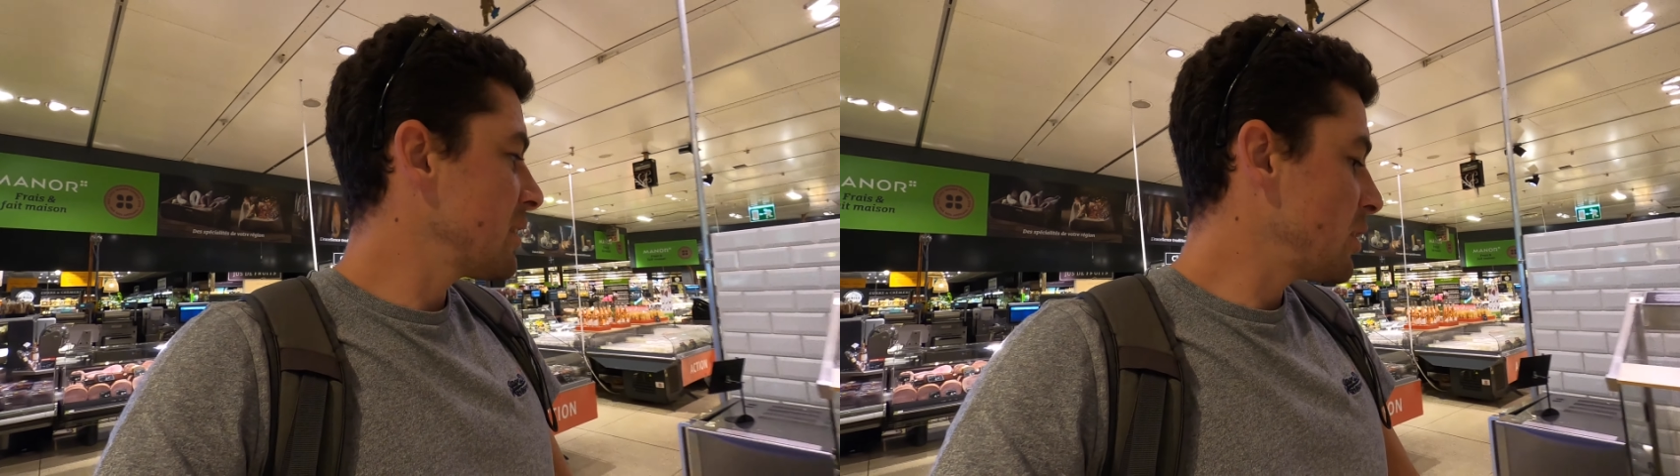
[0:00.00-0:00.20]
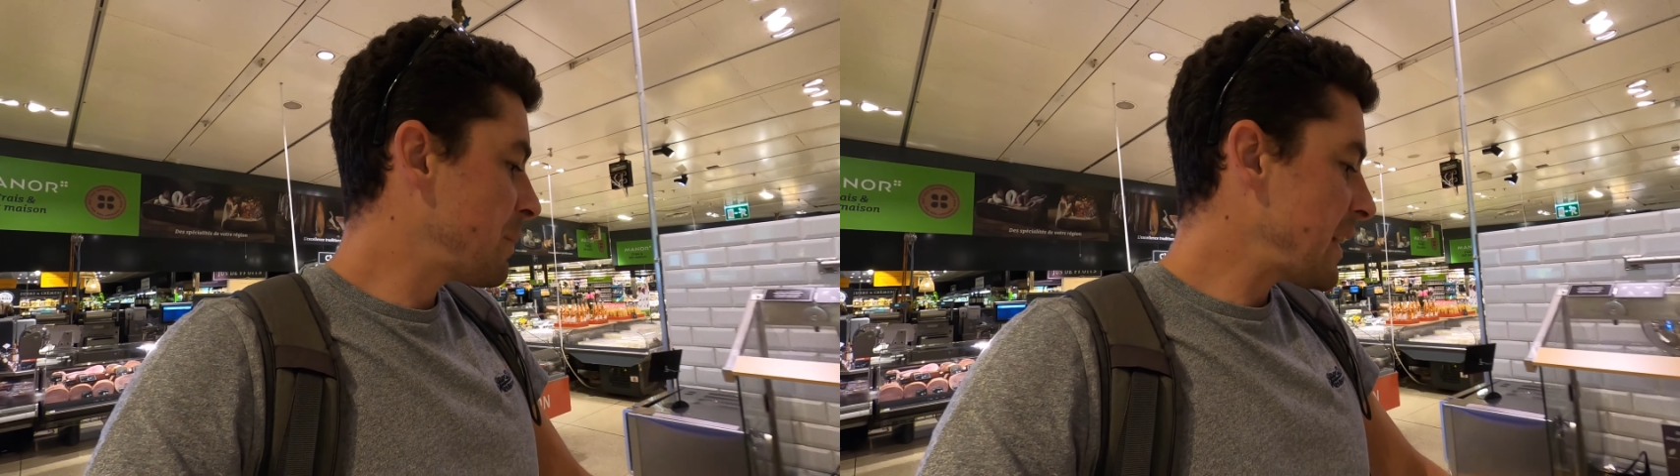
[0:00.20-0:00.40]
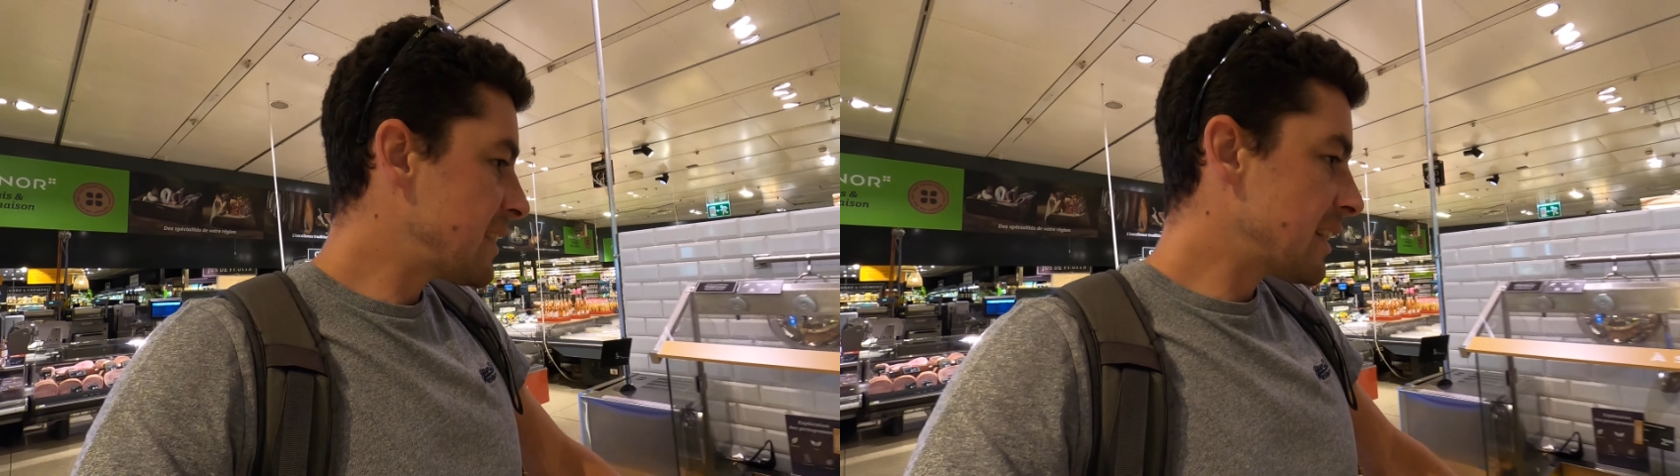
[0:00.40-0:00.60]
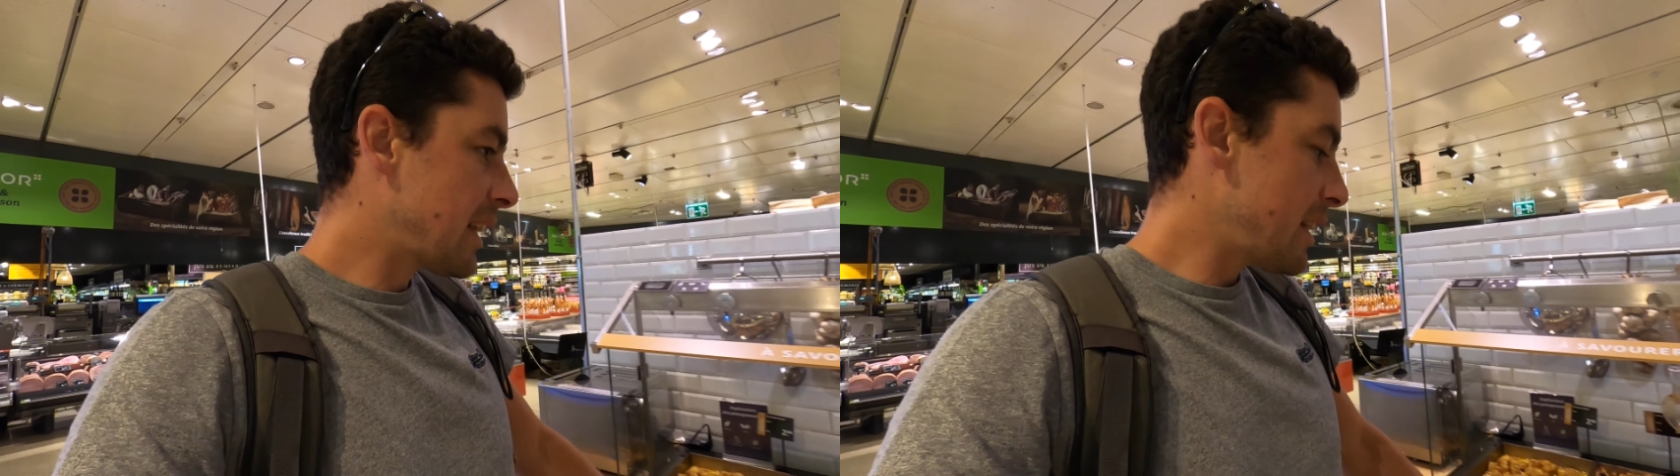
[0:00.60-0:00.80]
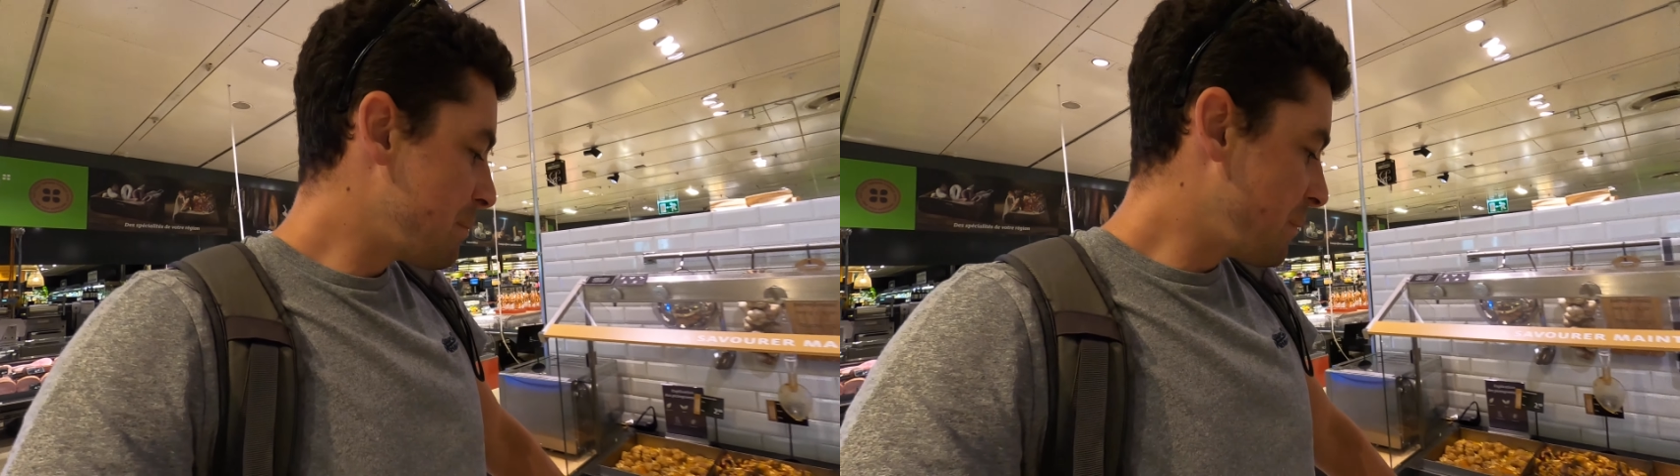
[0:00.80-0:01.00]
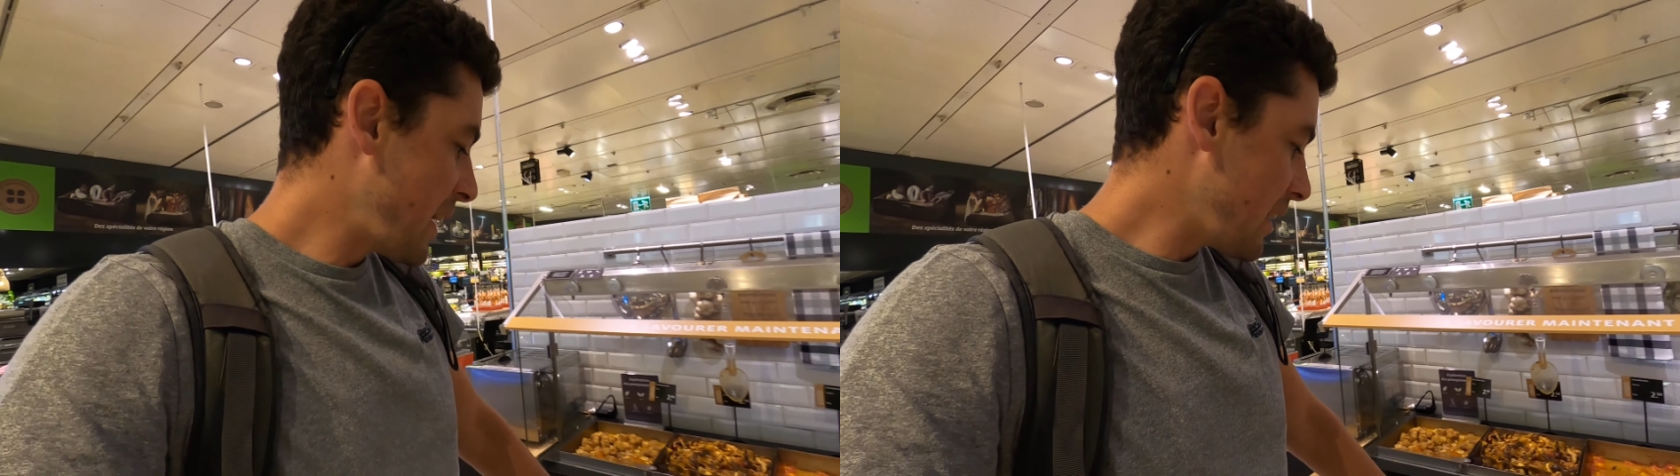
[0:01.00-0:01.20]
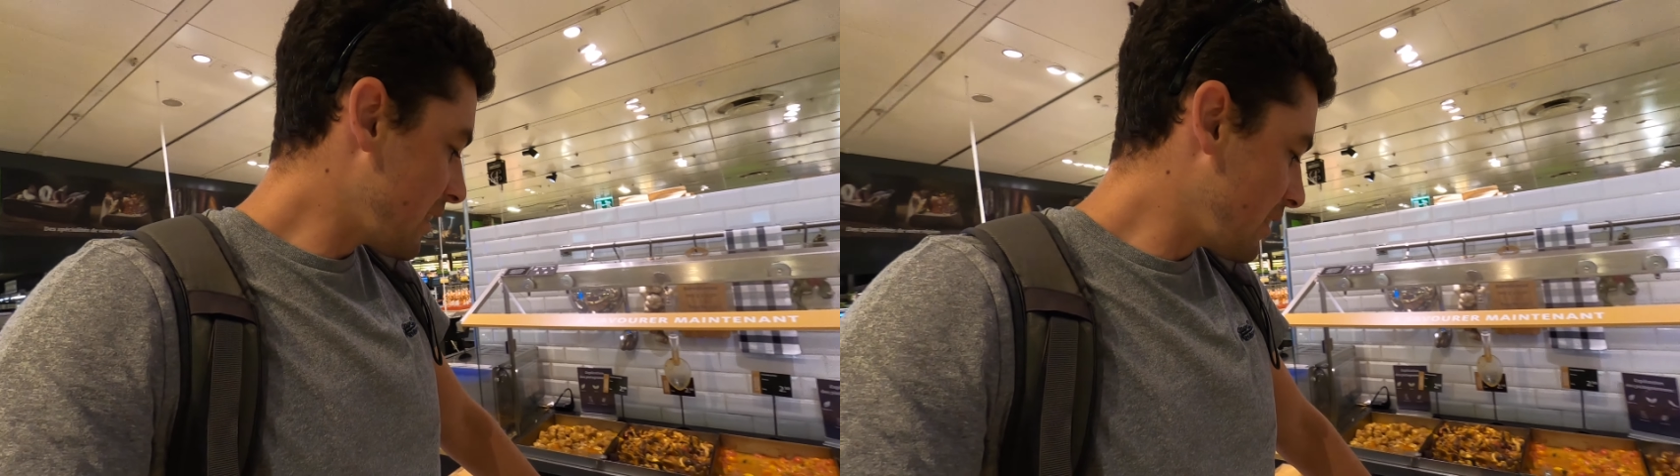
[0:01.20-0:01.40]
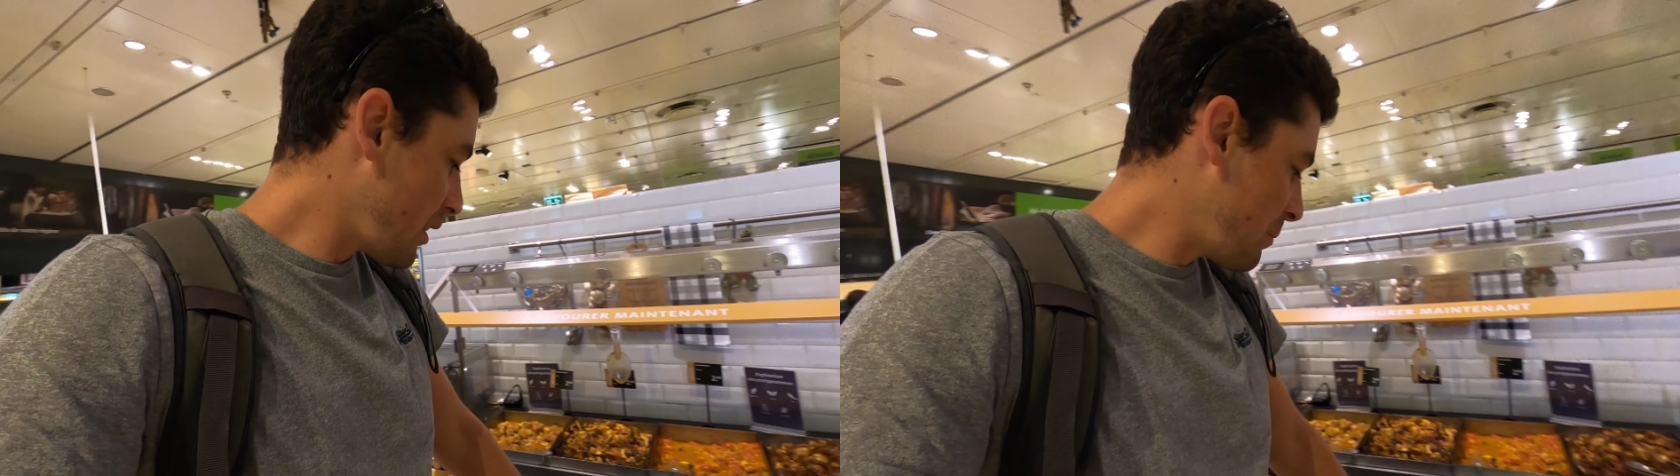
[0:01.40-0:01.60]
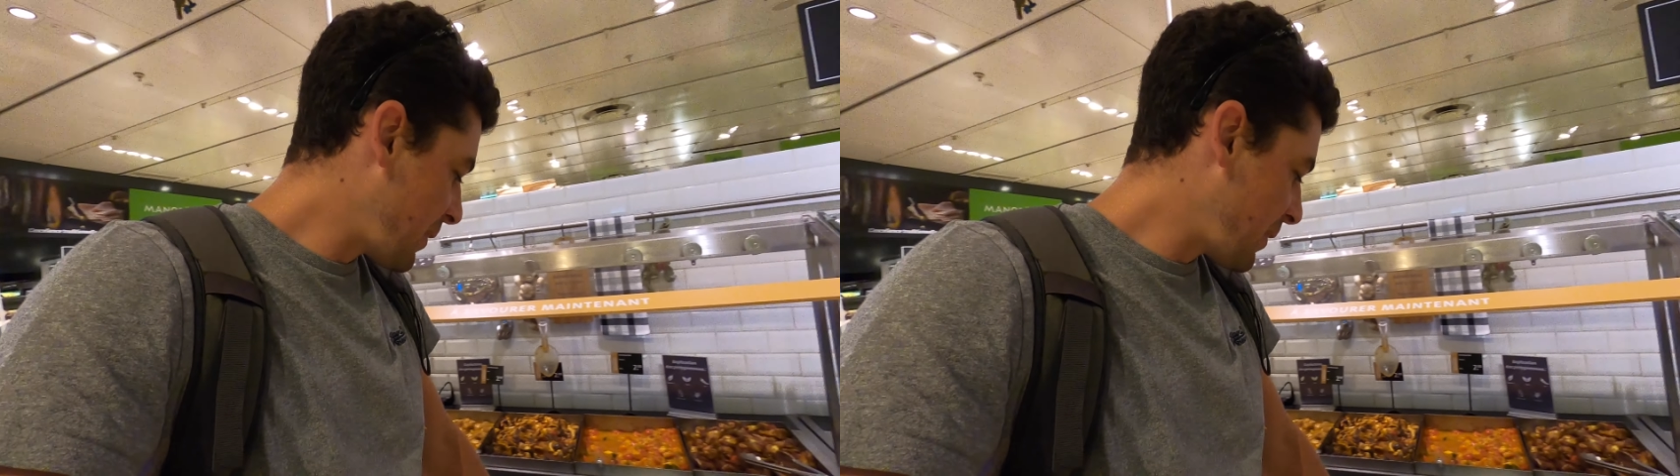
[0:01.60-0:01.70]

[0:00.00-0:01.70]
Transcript: you basically pick a